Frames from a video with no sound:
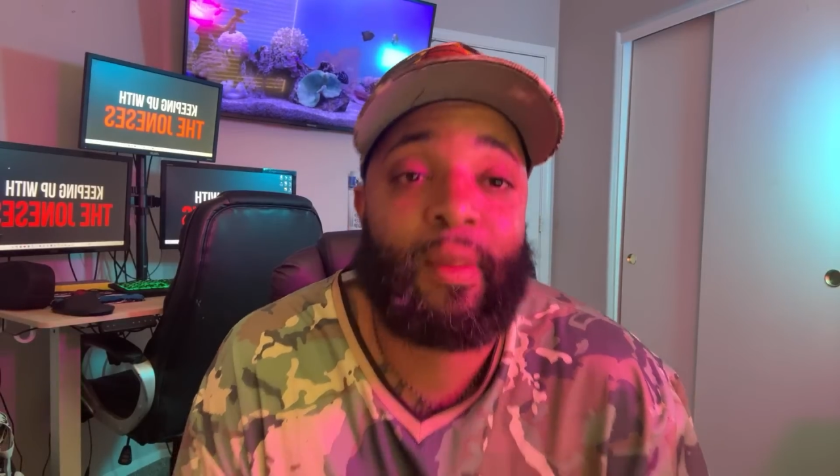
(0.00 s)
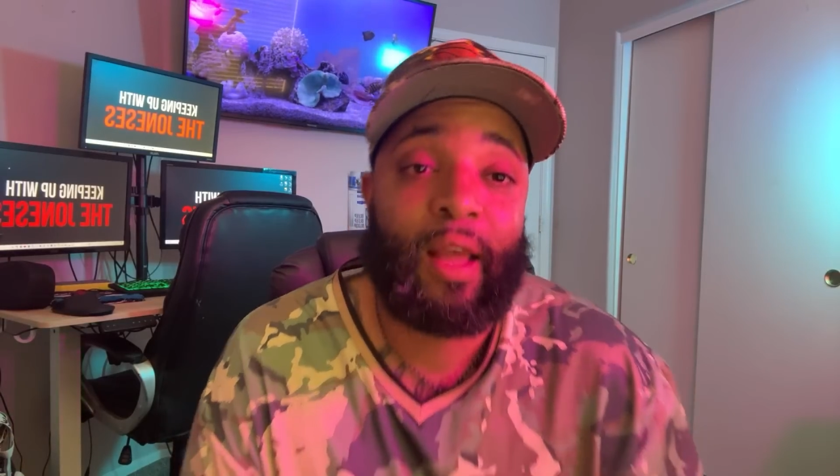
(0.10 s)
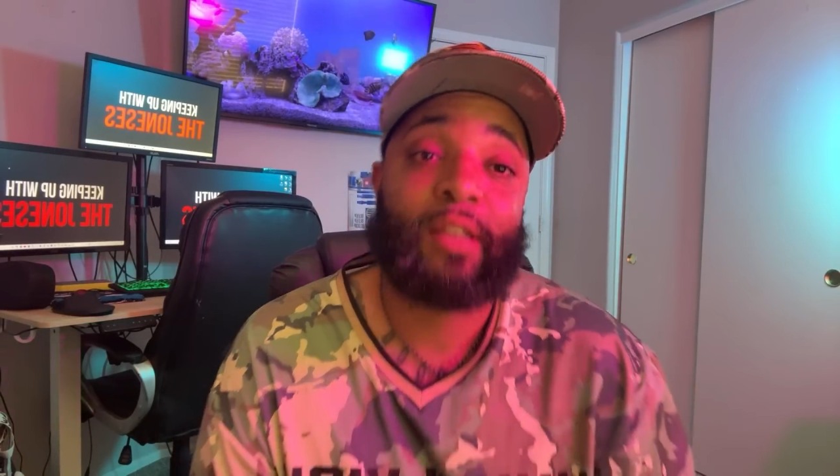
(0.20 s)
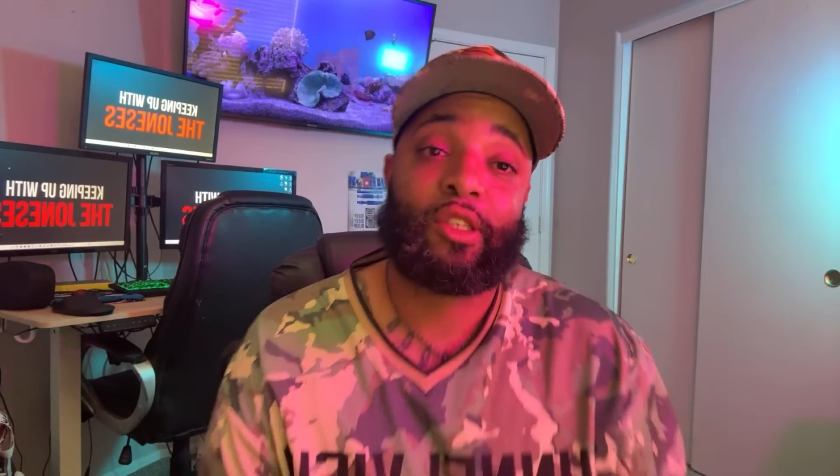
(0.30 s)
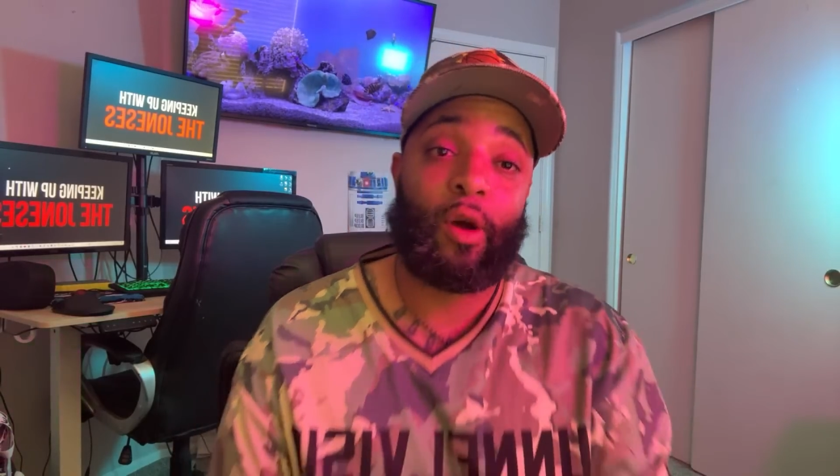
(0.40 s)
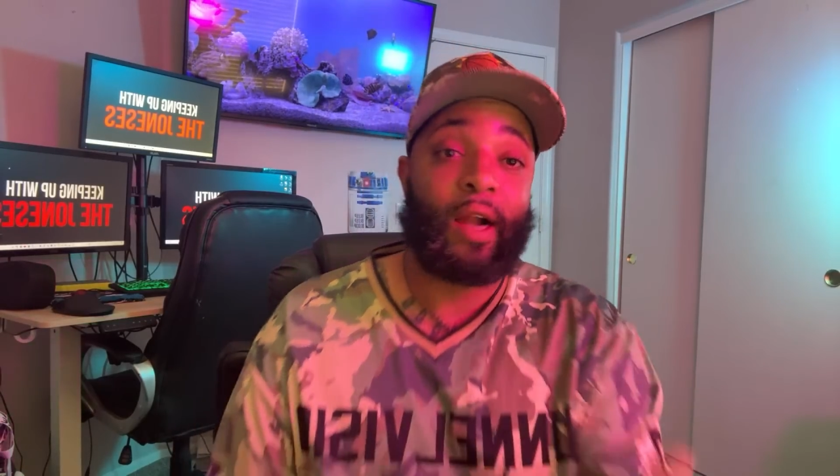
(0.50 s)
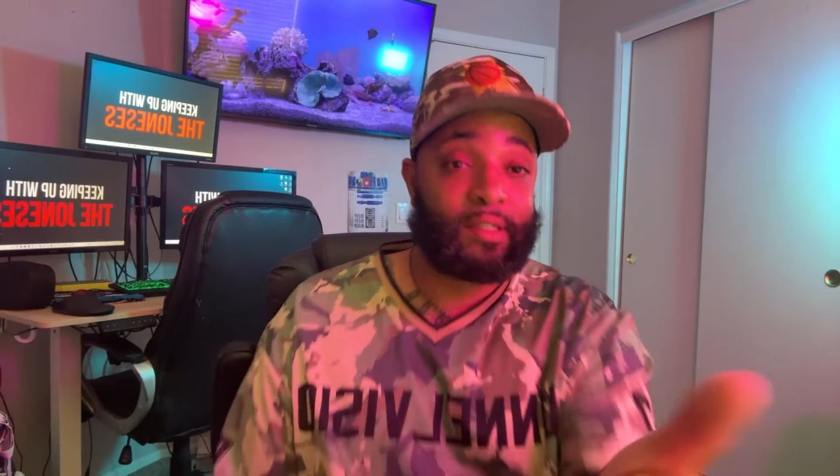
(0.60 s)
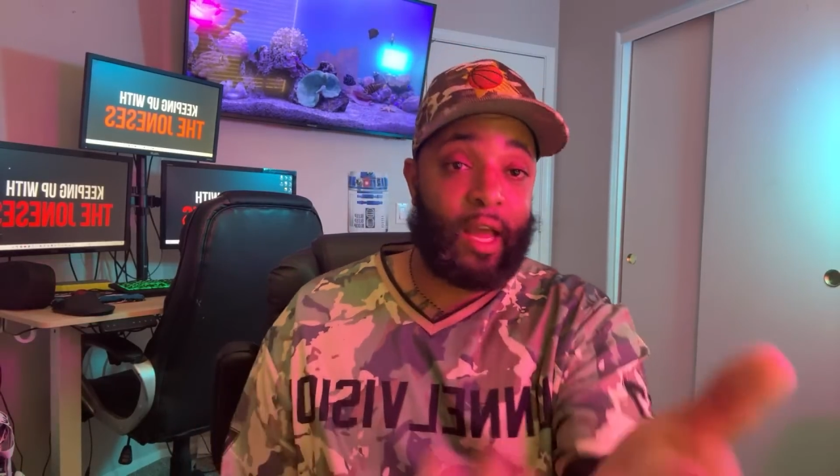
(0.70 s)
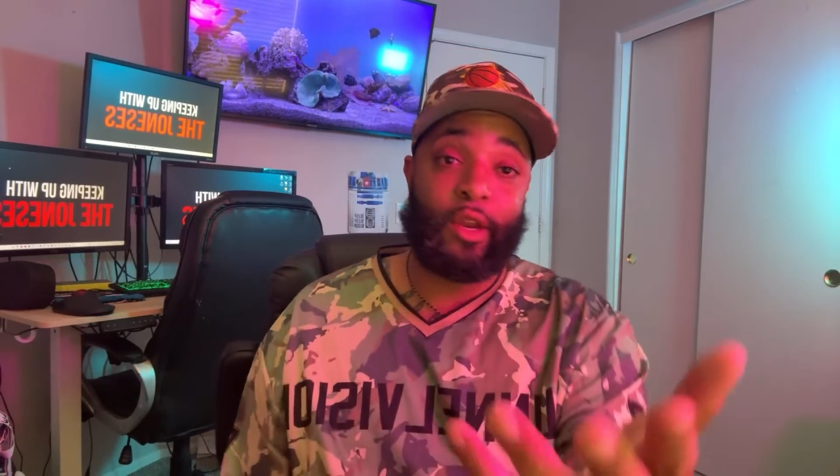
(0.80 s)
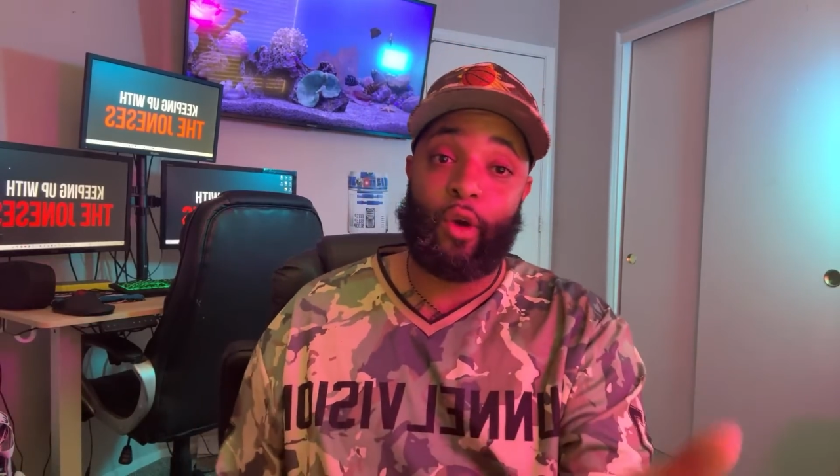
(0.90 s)
So
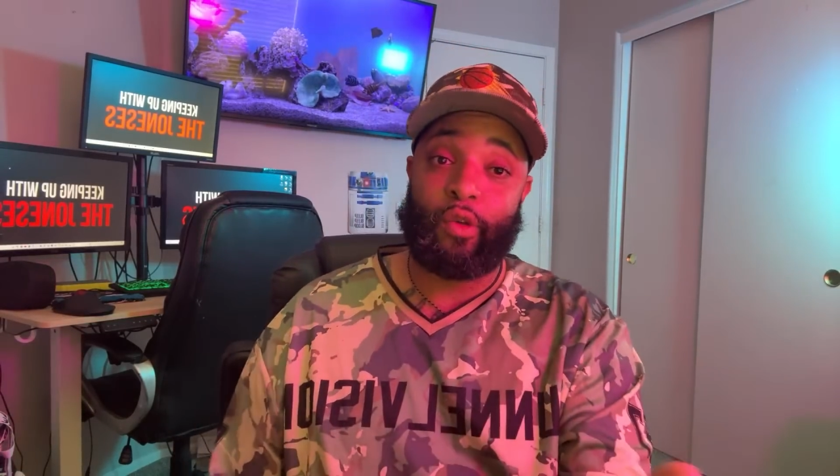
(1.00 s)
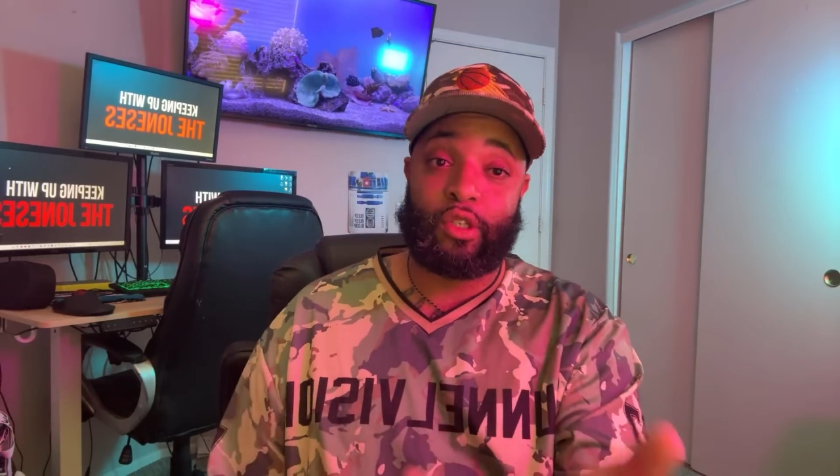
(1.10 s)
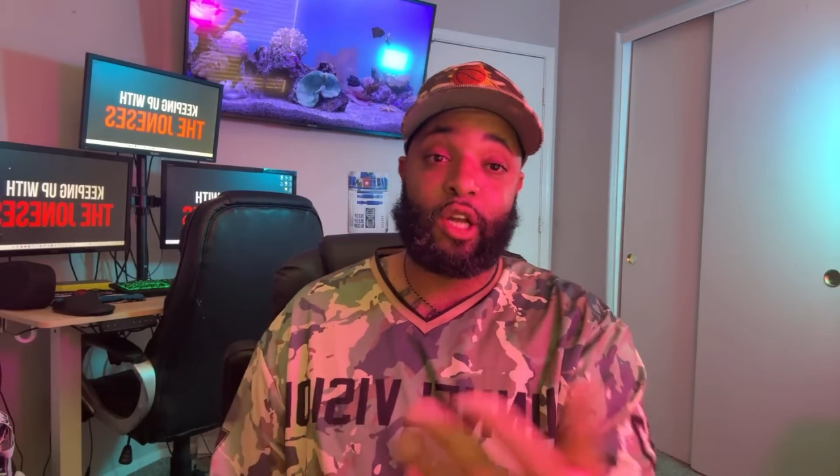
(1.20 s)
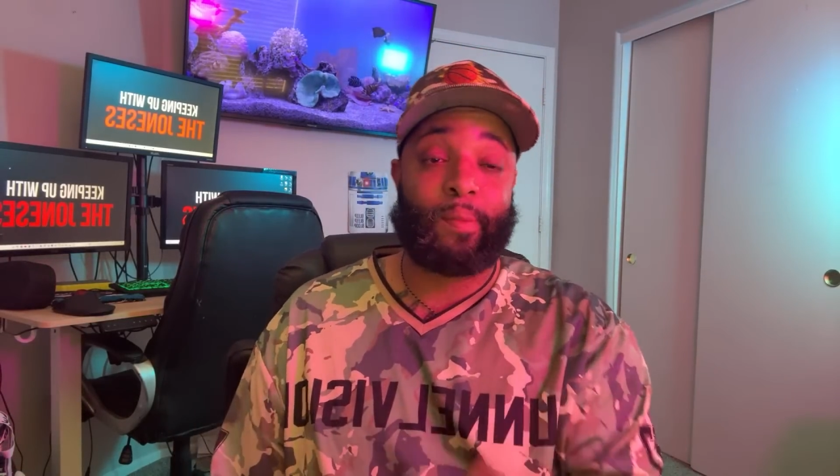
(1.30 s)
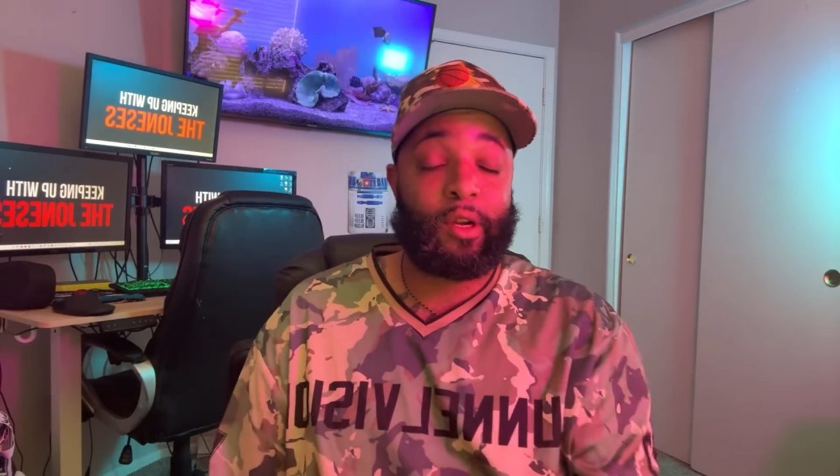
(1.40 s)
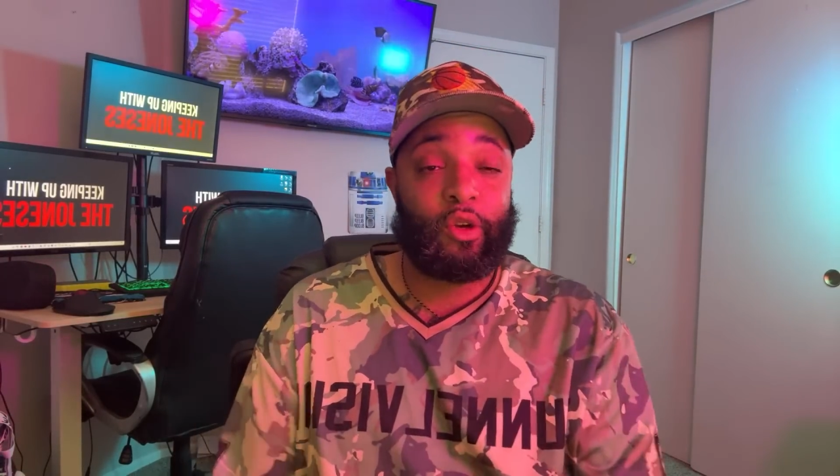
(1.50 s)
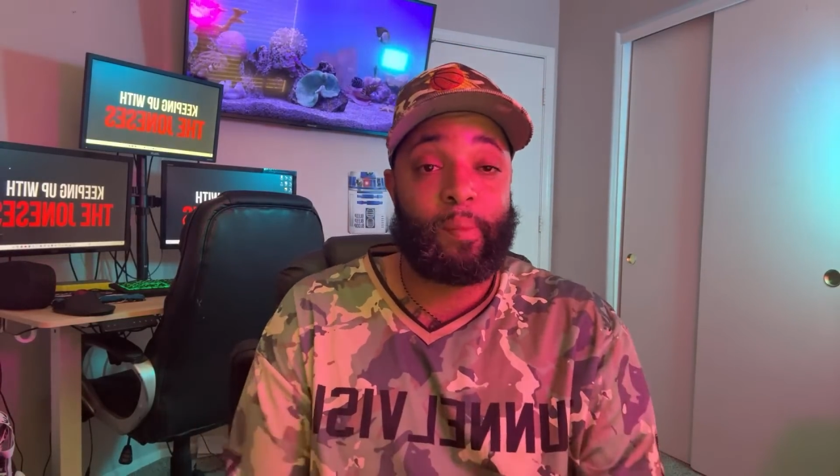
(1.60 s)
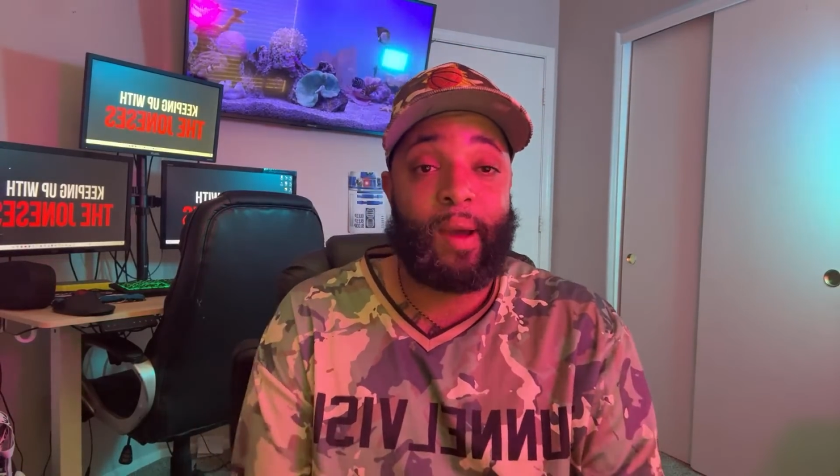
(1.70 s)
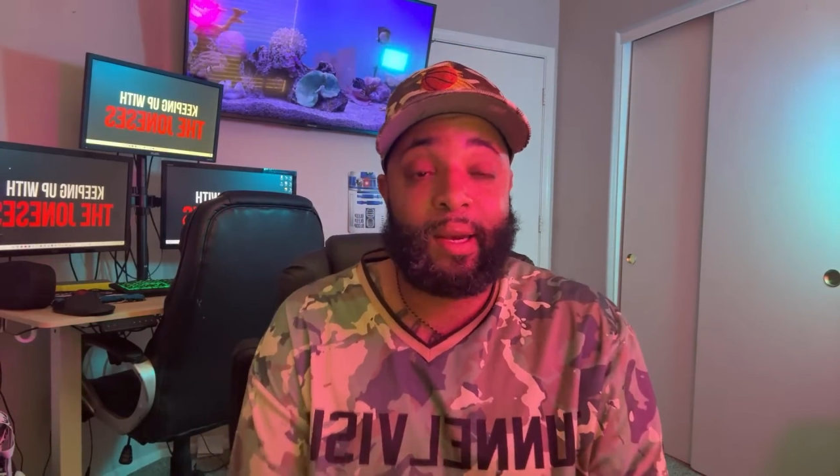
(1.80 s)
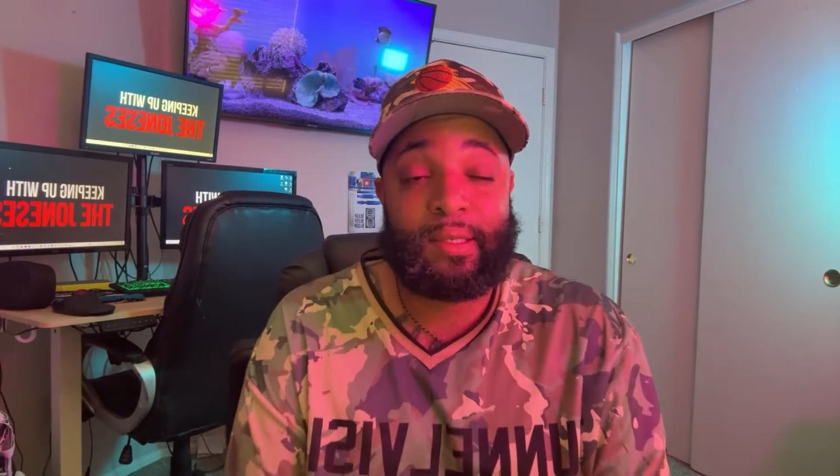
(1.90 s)
I know you talk about you're
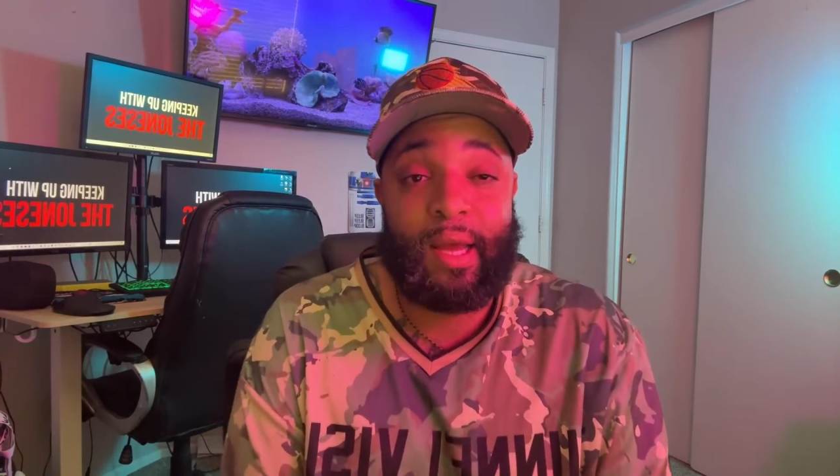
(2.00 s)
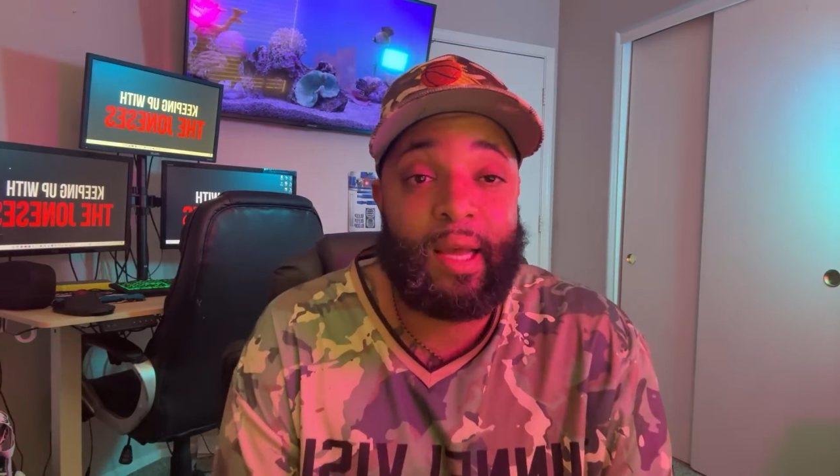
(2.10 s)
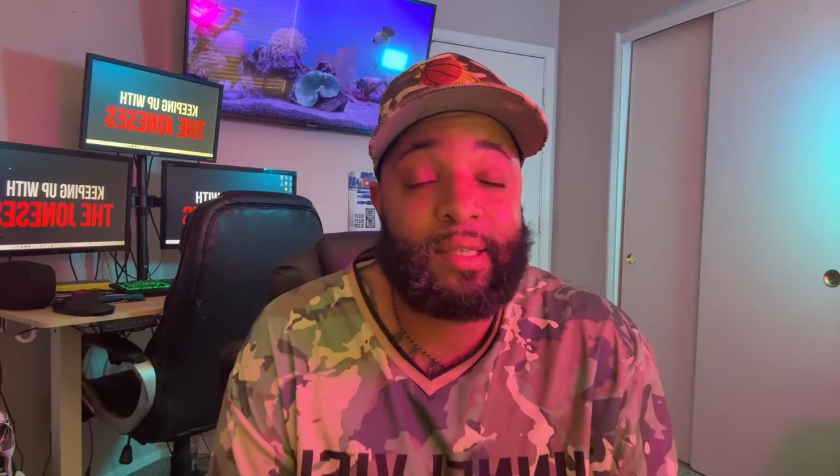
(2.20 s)
monetized,